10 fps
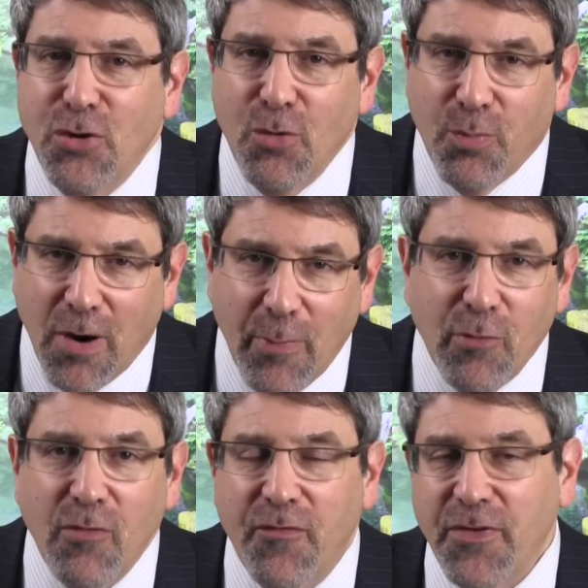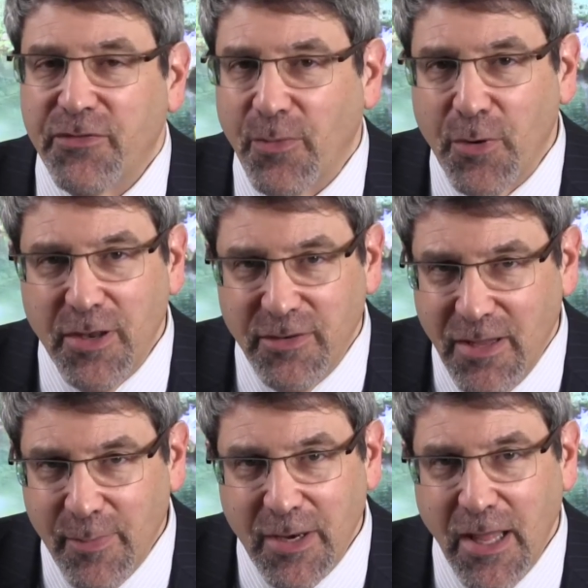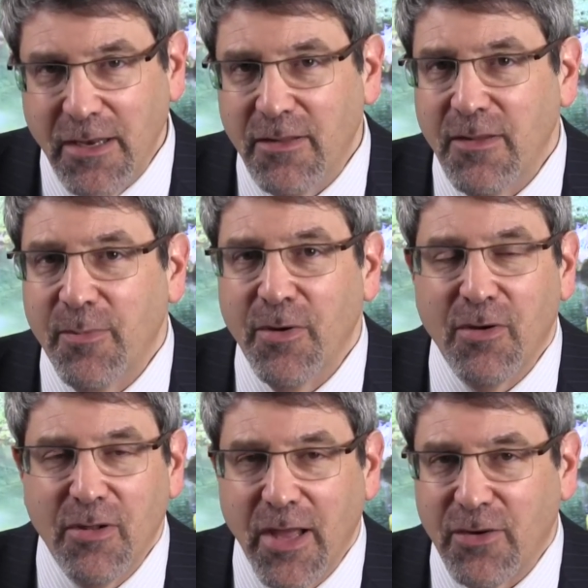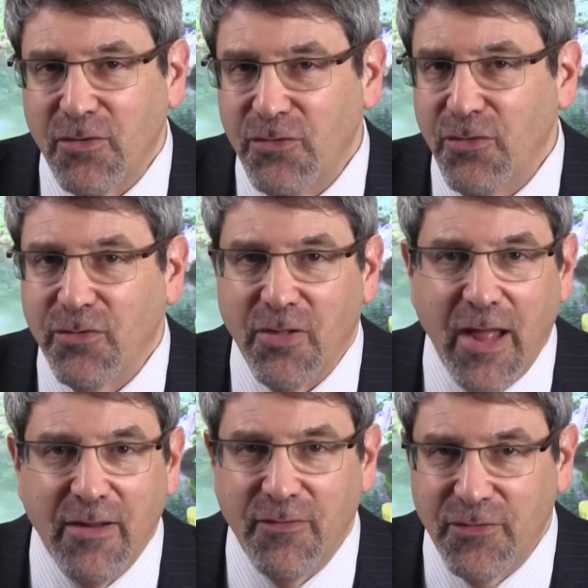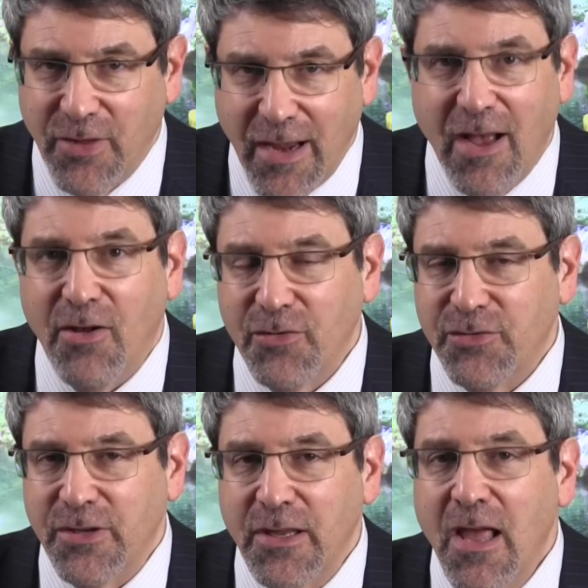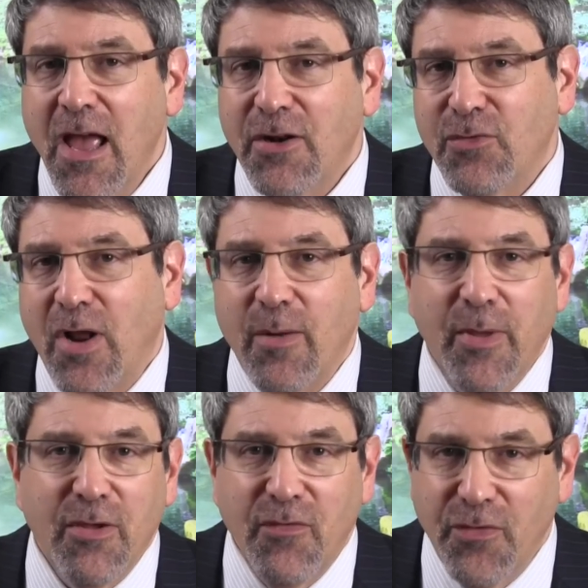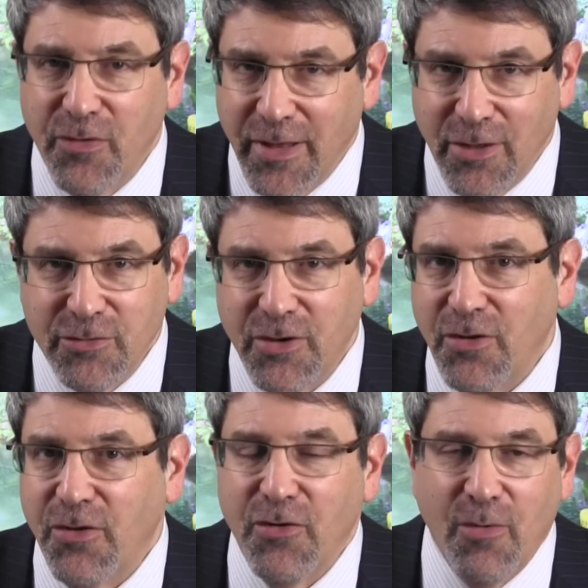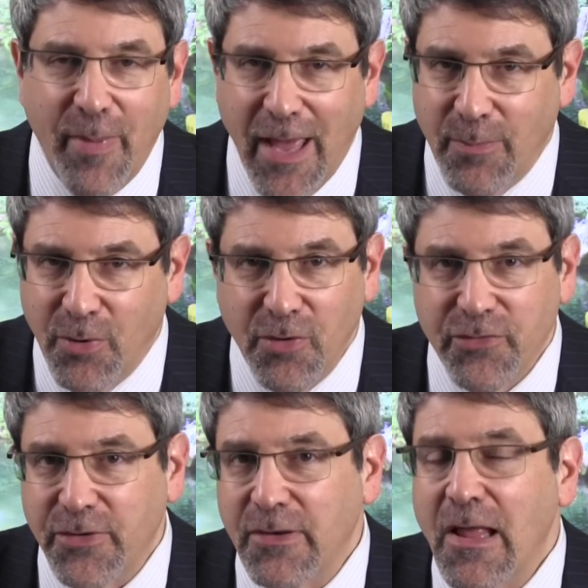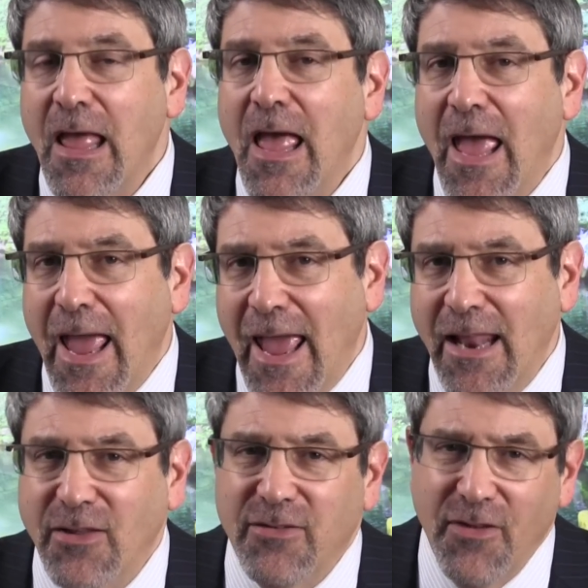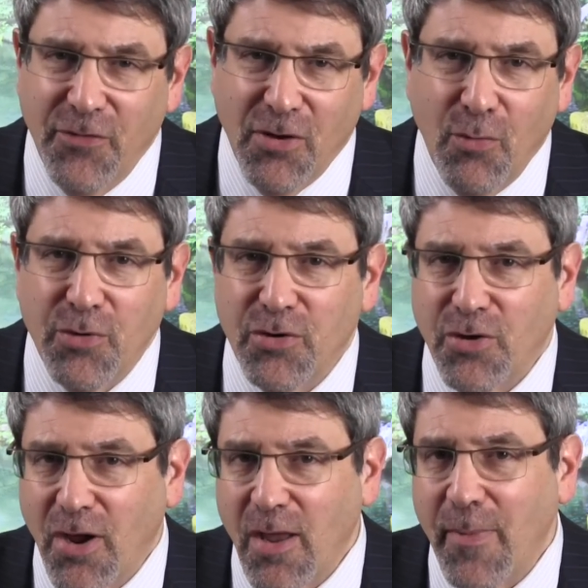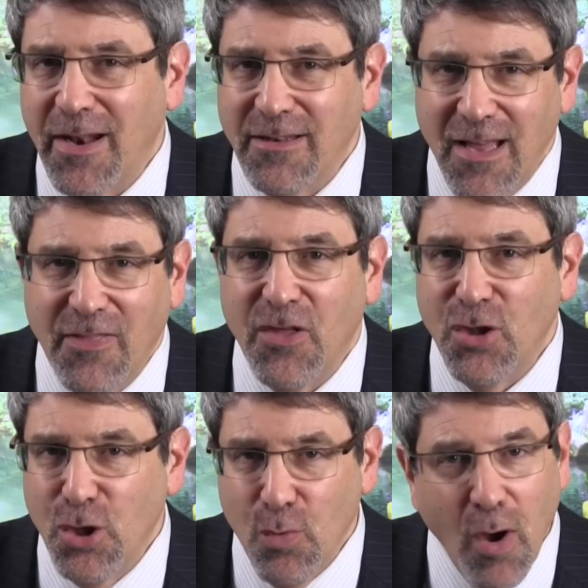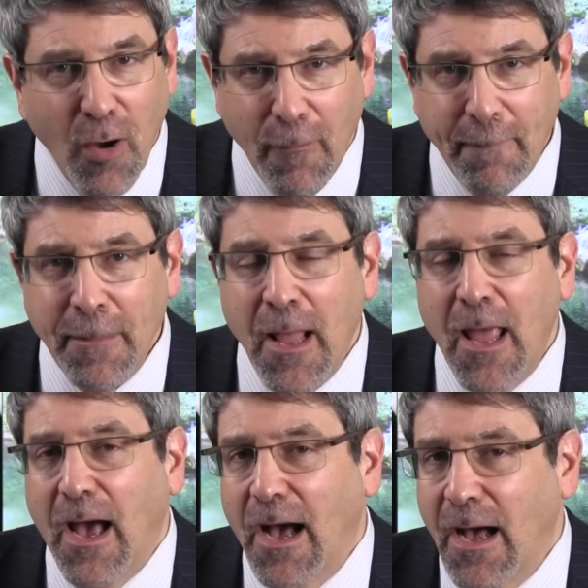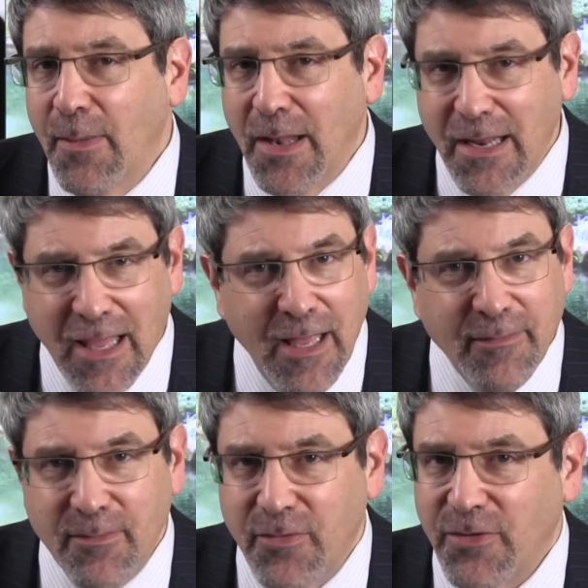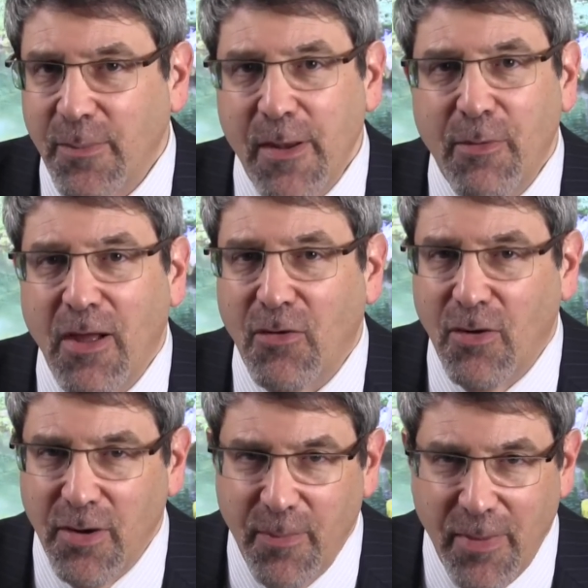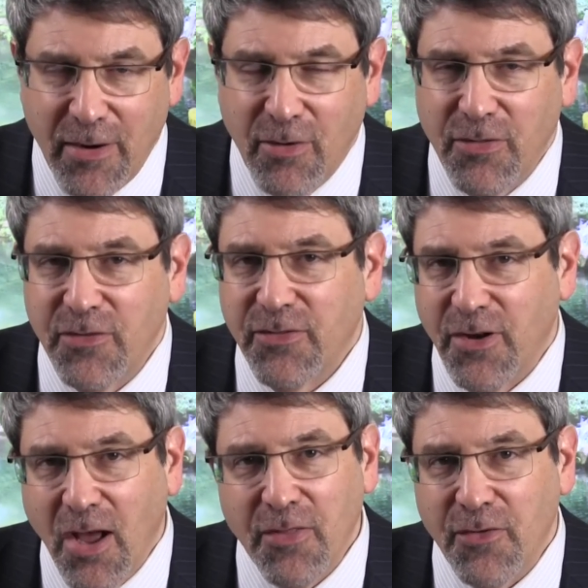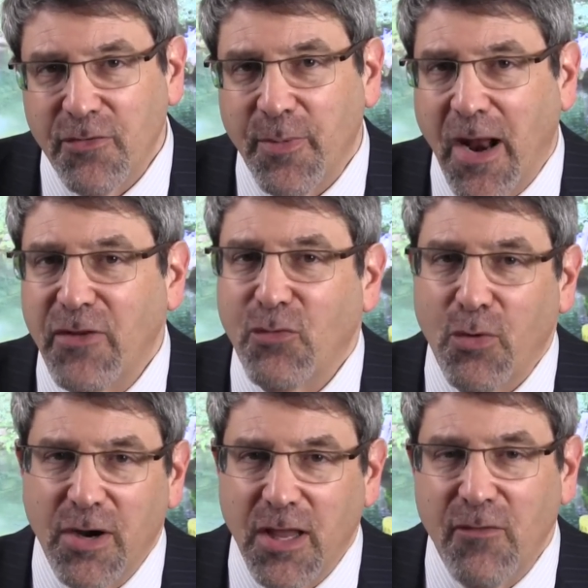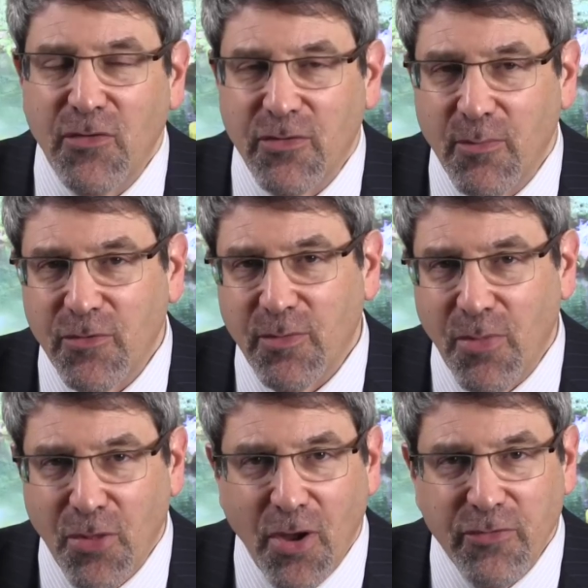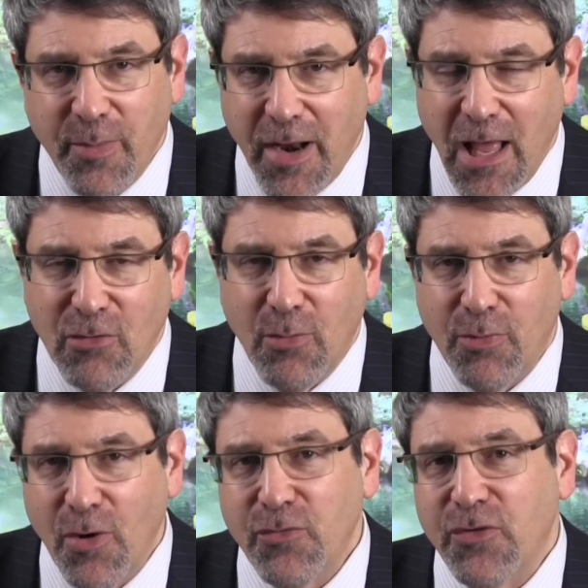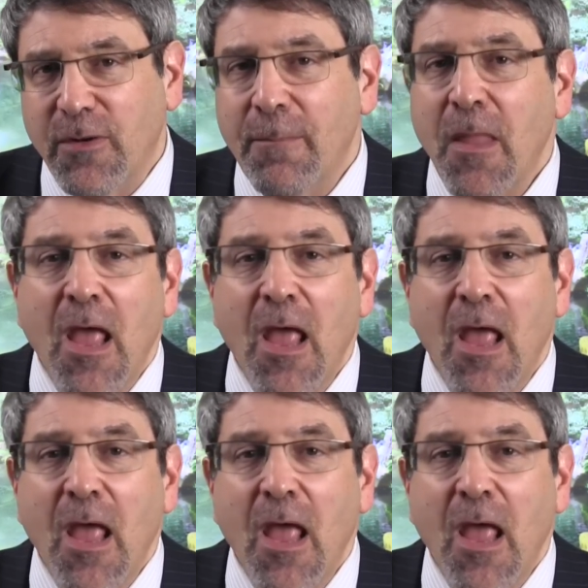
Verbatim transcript: you probably will feel somewhat intimidated. The bill collectors use a lot of psychology to try to make you feel guilty or that you're a bad person. And it's difficult when you're talking about a debt that you owe. Uh, and again, some people are better at this than others, but I just wanted to give you some, some thoughts about how to approach it.